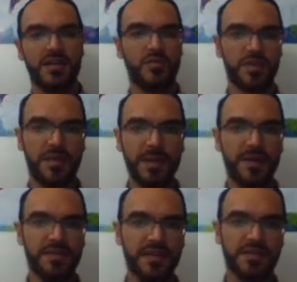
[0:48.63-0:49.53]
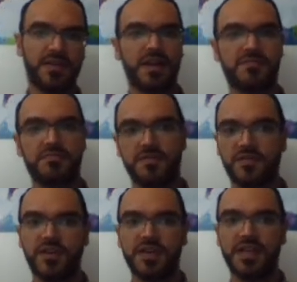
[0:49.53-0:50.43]
with bipartite graphs, we've
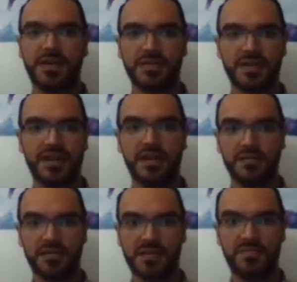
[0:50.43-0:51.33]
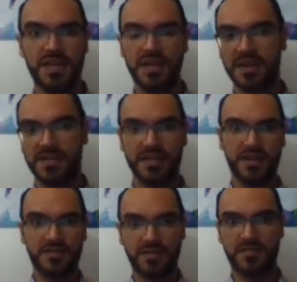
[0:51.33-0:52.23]
talked about colors being
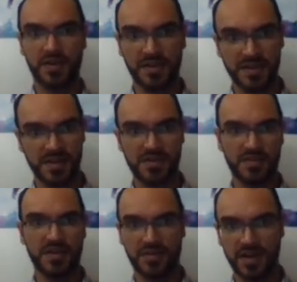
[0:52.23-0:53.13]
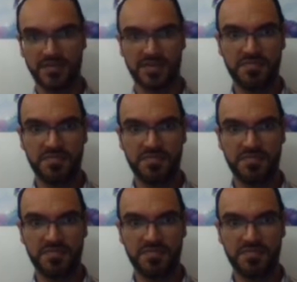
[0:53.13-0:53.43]
assigned to the vertices. So a graph is